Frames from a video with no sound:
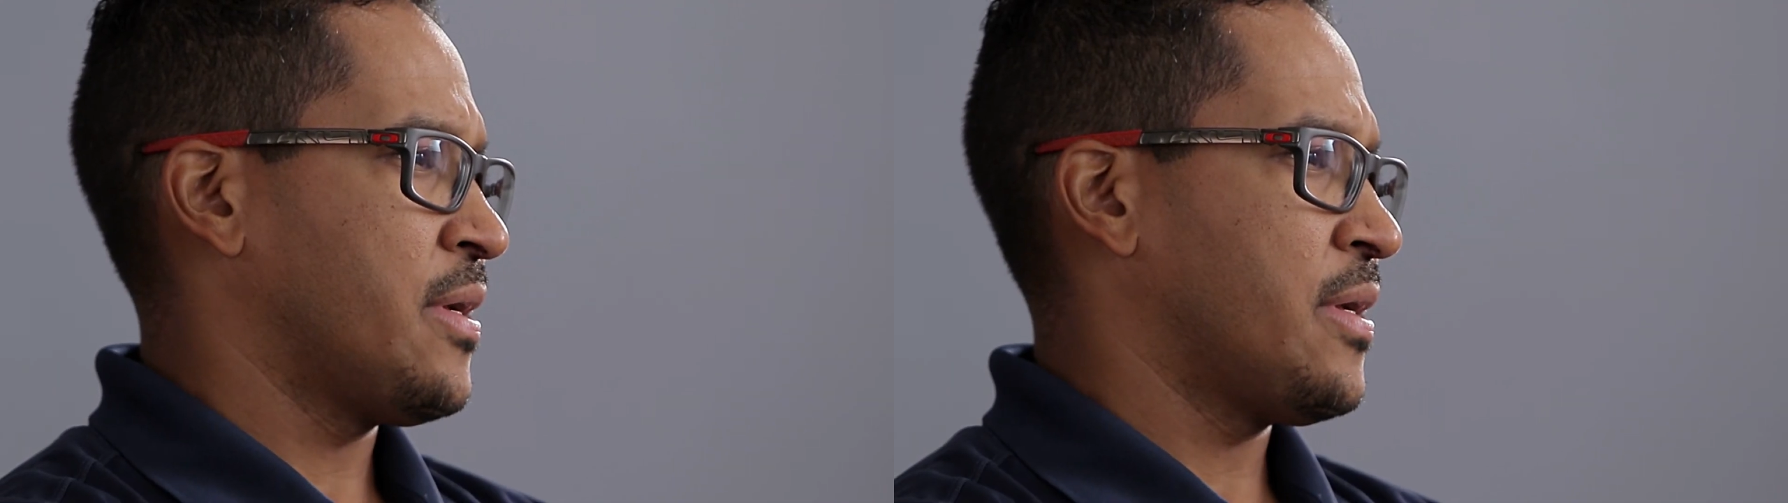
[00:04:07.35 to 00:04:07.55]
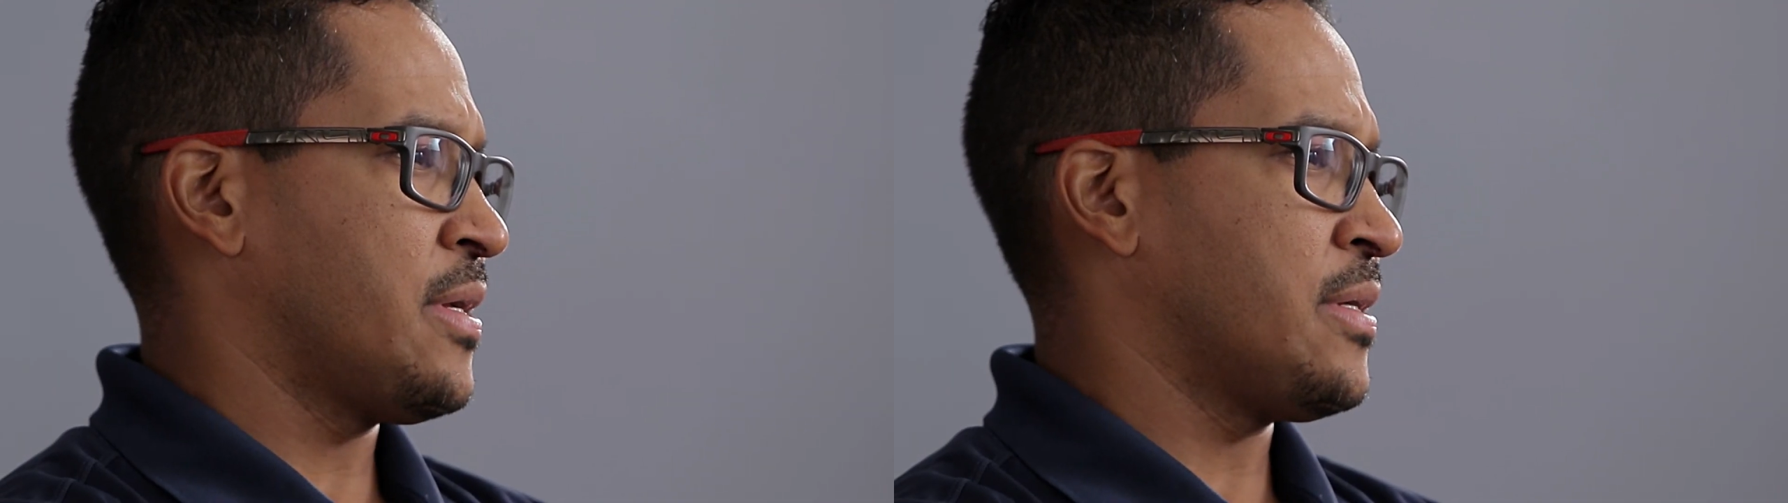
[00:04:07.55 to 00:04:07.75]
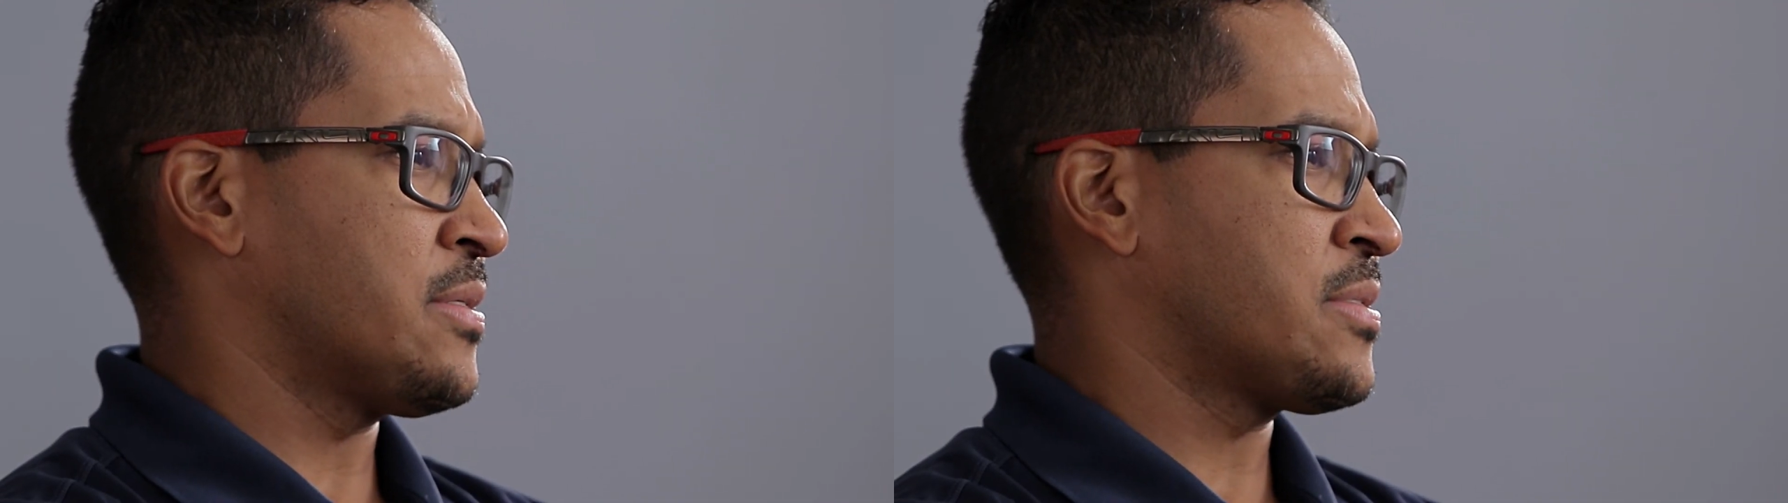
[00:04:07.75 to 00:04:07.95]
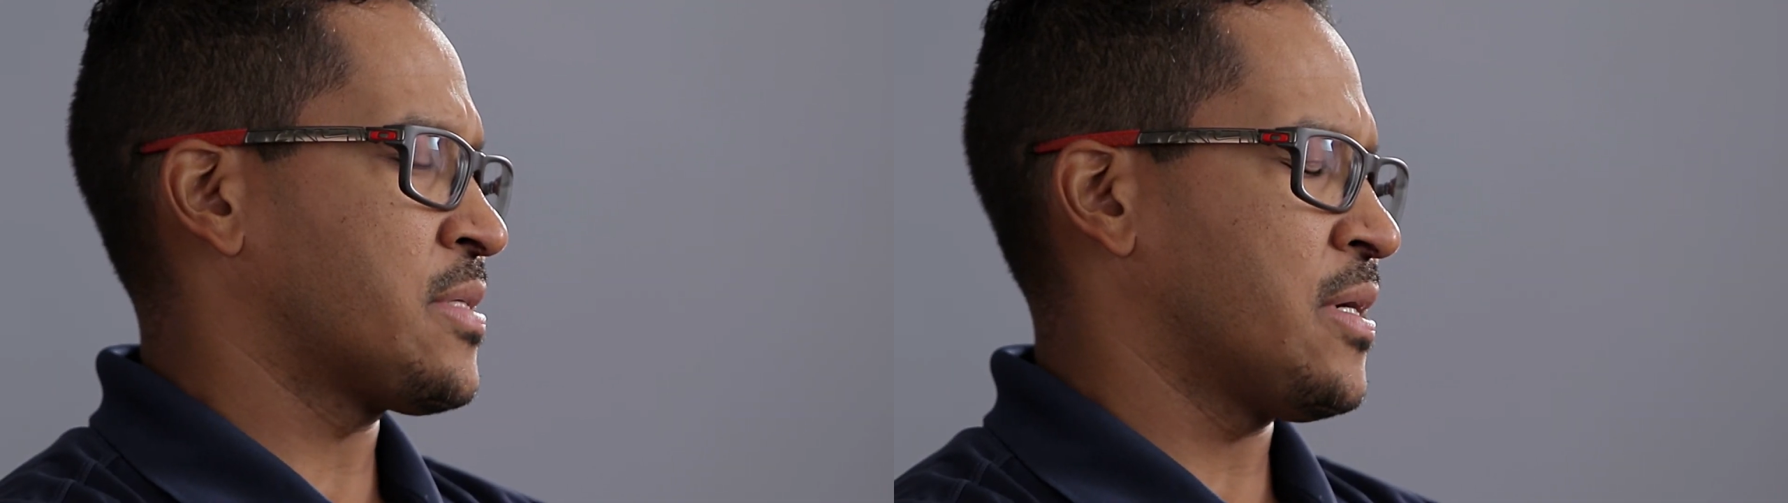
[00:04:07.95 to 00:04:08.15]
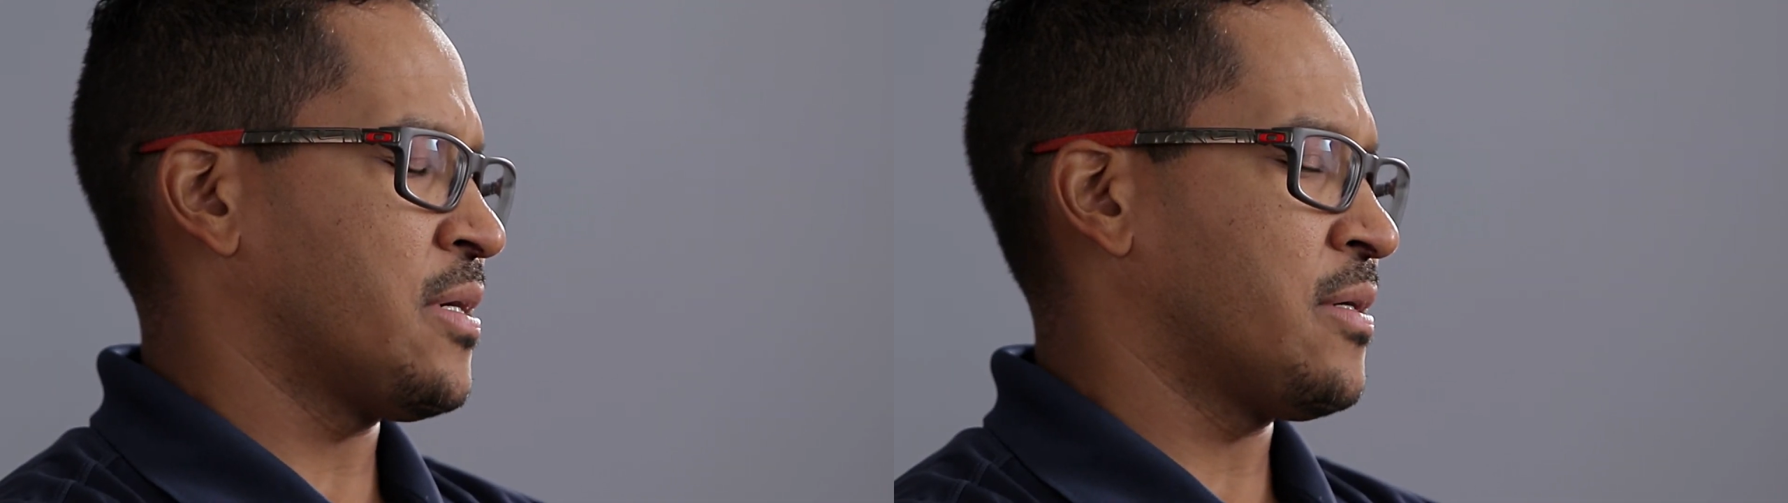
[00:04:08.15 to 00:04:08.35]
is
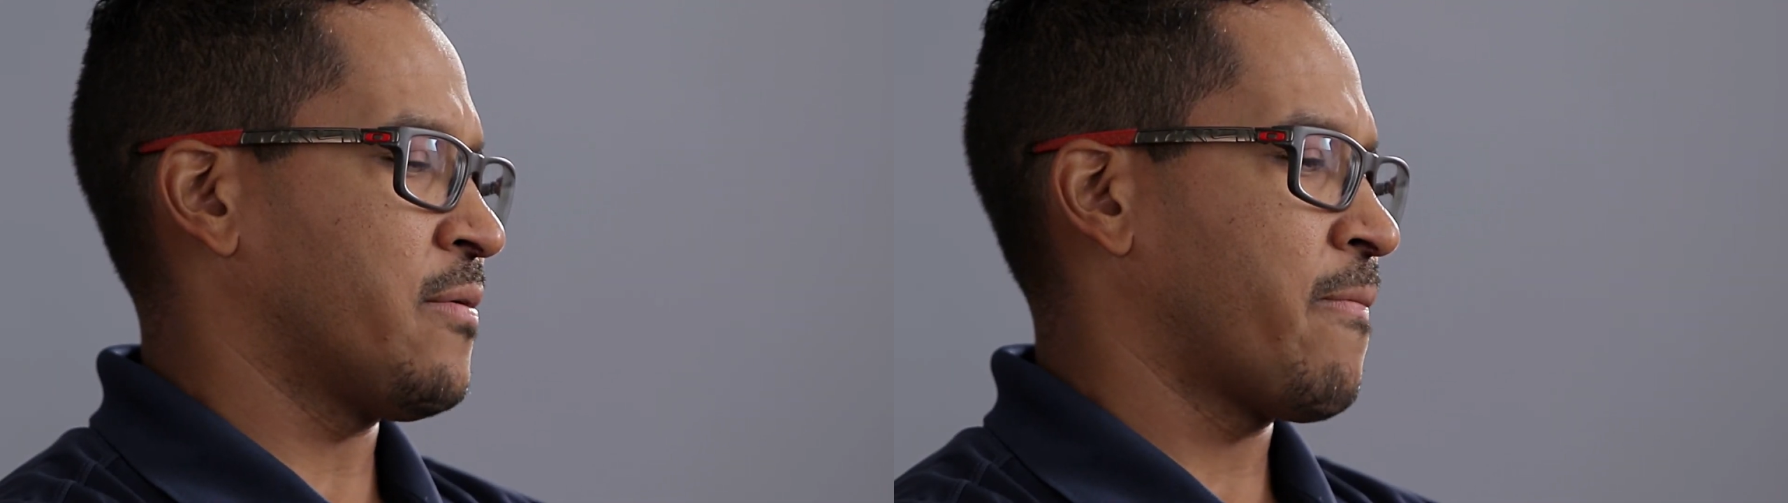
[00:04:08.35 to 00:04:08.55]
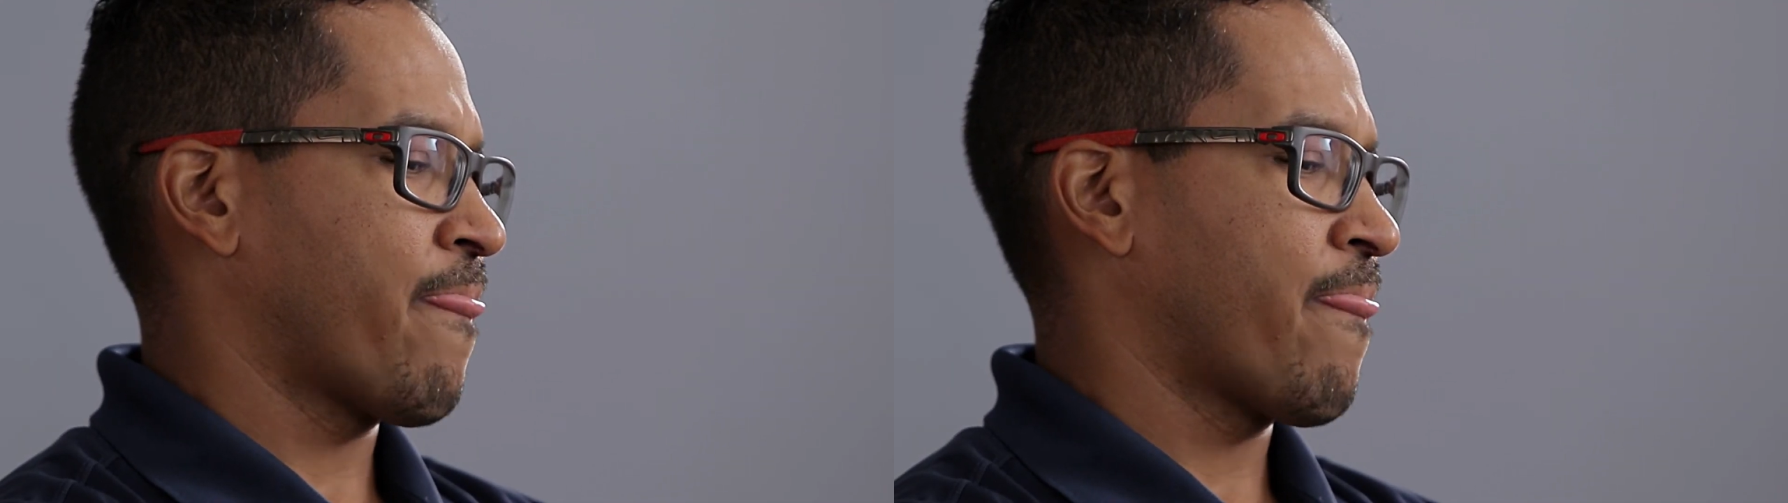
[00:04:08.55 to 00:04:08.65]
going